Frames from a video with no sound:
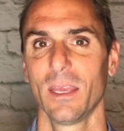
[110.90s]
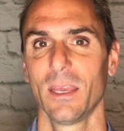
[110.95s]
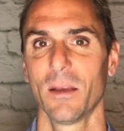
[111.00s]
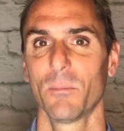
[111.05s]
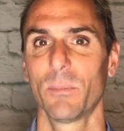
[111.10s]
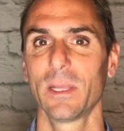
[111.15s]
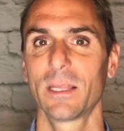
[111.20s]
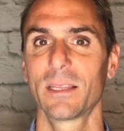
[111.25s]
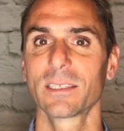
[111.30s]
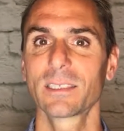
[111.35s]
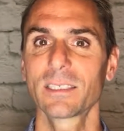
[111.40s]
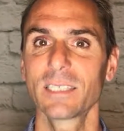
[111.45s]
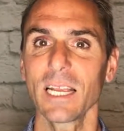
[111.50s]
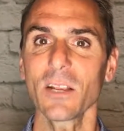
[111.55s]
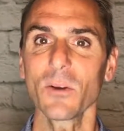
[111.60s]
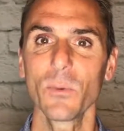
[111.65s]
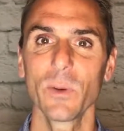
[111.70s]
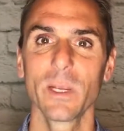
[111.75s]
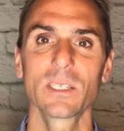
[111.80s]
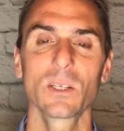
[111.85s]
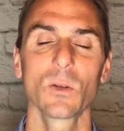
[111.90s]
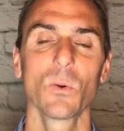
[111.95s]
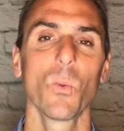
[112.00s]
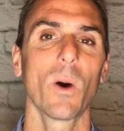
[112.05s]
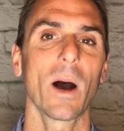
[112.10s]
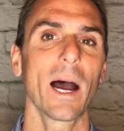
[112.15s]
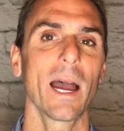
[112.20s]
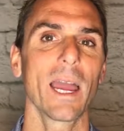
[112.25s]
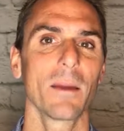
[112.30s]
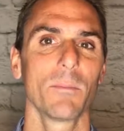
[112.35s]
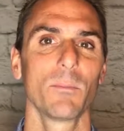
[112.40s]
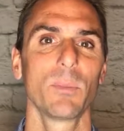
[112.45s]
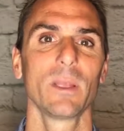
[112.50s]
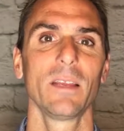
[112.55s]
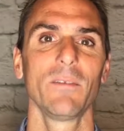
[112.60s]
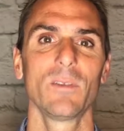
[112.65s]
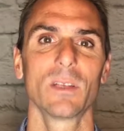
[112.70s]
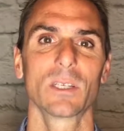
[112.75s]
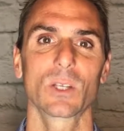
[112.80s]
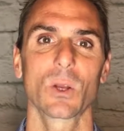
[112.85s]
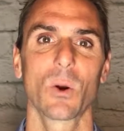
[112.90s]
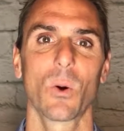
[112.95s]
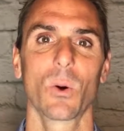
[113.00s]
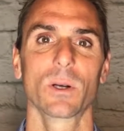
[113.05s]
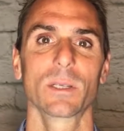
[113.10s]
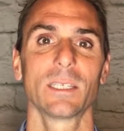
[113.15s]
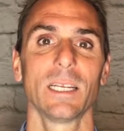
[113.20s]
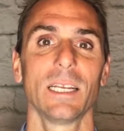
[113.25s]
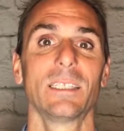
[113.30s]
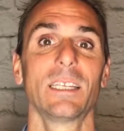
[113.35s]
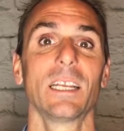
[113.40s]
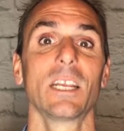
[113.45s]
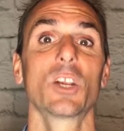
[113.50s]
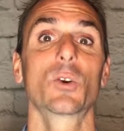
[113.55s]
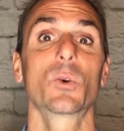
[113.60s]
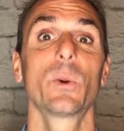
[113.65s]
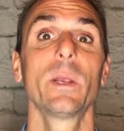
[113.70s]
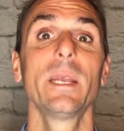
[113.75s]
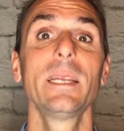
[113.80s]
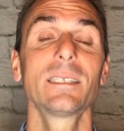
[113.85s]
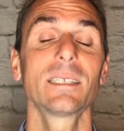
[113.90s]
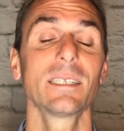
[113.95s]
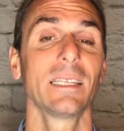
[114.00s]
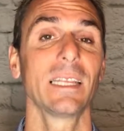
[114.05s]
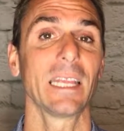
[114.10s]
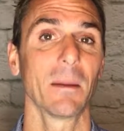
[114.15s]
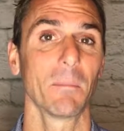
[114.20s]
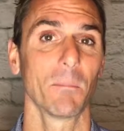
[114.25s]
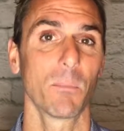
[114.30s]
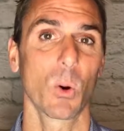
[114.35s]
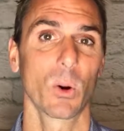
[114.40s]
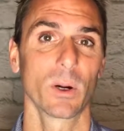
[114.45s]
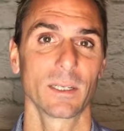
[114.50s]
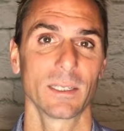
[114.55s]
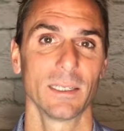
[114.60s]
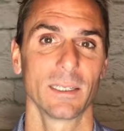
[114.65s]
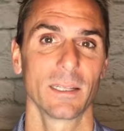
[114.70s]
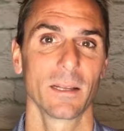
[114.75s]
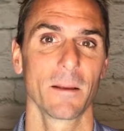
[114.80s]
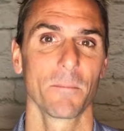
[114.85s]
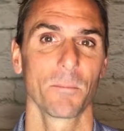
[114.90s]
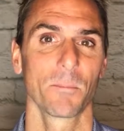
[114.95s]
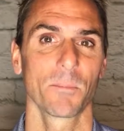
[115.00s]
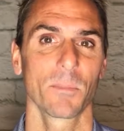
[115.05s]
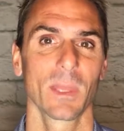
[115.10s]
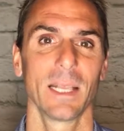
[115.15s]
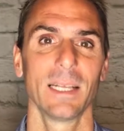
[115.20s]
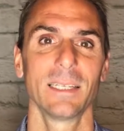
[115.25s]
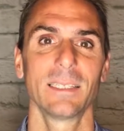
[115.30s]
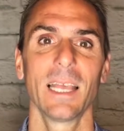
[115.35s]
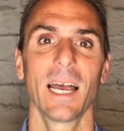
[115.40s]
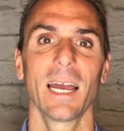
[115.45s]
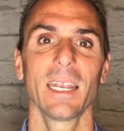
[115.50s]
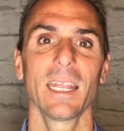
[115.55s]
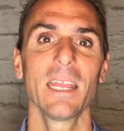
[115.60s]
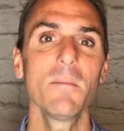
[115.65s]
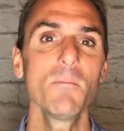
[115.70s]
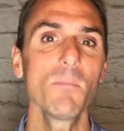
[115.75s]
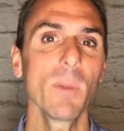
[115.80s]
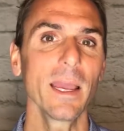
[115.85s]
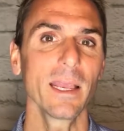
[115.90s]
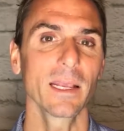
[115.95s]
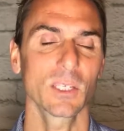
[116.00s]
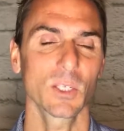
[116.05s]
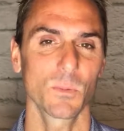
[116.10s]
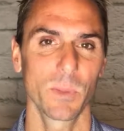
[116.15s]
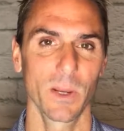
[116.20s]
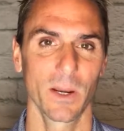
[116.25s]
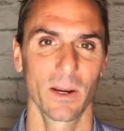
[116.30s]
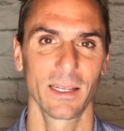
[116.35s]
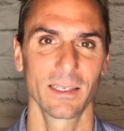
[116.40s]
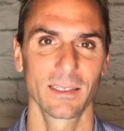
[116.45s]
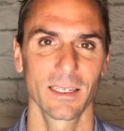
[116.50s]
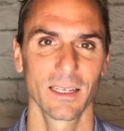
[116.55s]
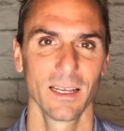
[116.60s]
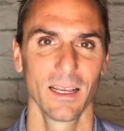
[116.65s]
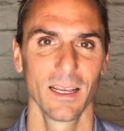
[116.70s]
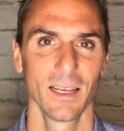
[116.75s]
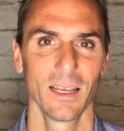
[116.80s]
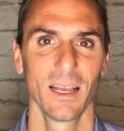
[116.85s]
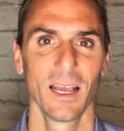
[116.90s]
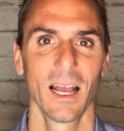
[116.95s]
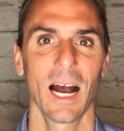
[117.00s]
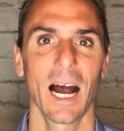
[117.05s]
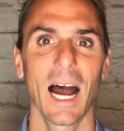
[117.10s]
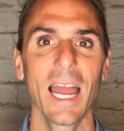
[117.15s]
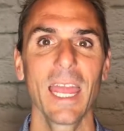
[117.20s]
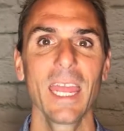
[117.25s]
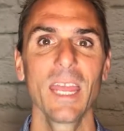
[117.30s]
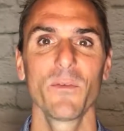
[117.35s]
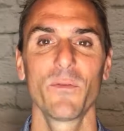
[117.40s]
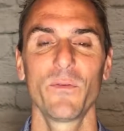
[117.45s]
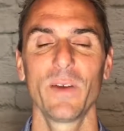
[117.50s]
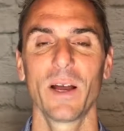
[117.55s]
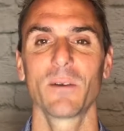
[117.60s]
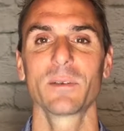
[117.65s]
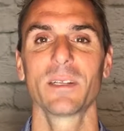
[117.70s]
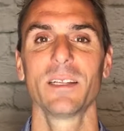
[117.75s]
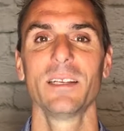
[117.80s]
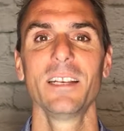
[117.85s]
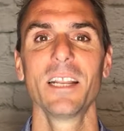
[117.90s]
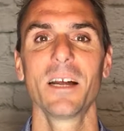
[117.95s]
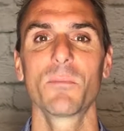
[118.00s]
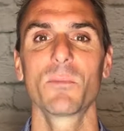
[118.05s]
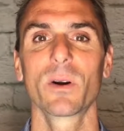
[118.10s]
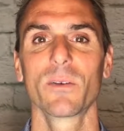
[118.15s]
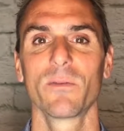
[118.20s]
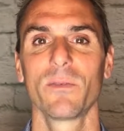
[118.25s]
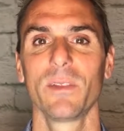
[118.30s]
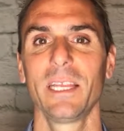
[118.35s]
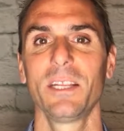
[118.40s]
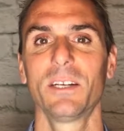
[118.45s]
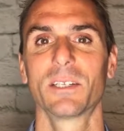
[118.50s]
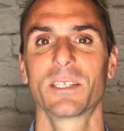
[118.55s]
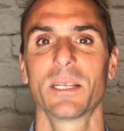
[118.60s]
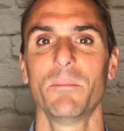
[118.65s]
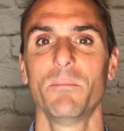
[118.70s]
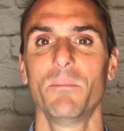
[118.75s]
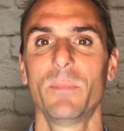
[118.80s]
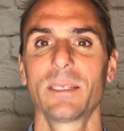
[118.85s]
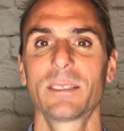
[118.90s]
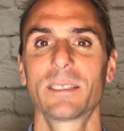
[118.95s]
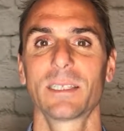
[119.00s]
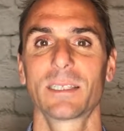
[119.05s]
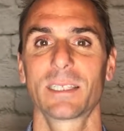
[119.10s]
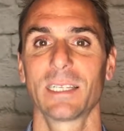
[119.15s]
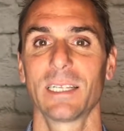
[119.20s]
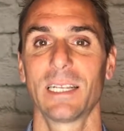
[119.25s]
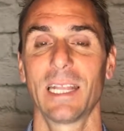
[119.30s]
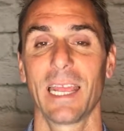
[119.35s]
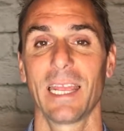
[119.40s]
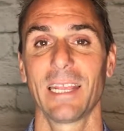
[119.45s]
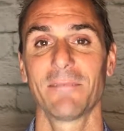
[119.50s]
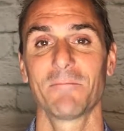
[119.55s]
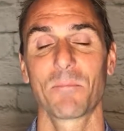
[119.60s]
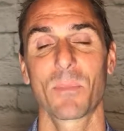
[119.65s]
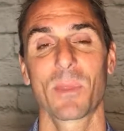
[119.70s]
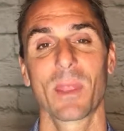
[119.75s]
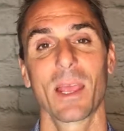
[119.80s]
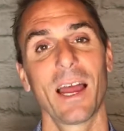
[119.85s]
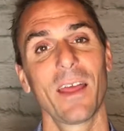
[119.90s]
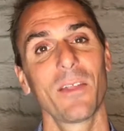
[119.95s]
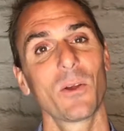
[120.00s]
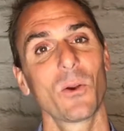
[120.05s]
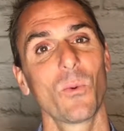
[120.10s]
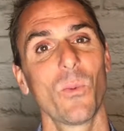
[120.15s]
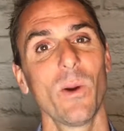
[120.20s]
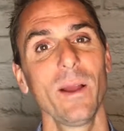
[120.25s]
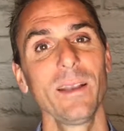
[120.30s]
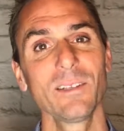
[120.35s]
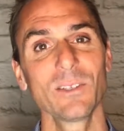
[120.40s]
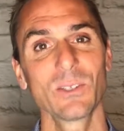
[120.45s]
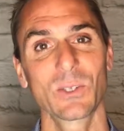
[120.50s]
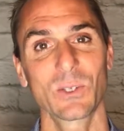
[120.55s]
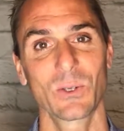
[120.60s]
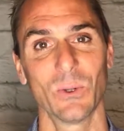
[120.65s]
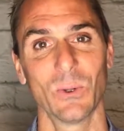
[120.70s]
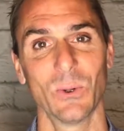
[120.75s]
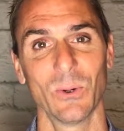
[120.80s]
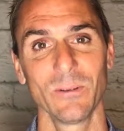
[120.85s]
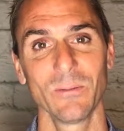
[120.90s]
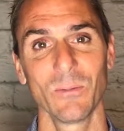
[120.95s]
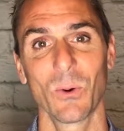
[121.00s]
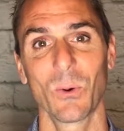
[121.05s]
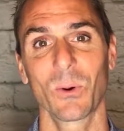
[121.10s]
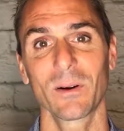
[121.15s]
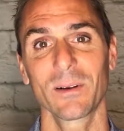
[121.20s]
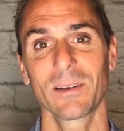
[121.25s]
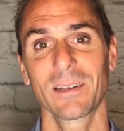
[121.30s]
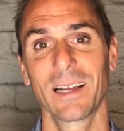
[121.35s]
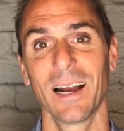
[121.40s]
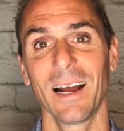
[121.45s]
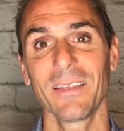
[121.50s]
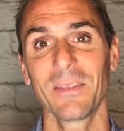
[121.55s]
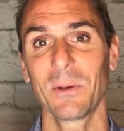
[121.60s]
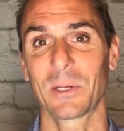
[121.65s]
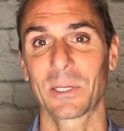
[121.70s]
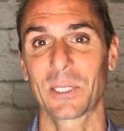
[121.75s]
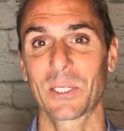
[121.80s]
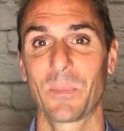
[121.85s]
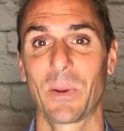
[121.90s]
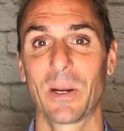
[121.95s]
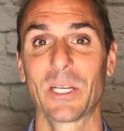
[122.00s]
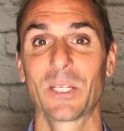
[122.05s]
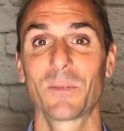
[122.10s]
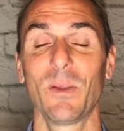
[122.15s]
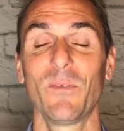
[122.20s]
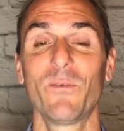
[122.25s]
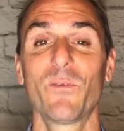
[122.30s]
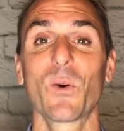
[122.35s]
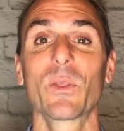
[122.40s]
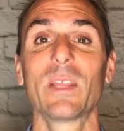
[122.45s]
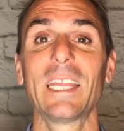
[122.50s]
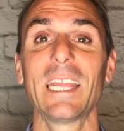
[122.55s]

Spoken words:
But the second reason why I believe this course is increasingly important is that in my experience, I have found a number of leaders in business today either went to school or got their experience before the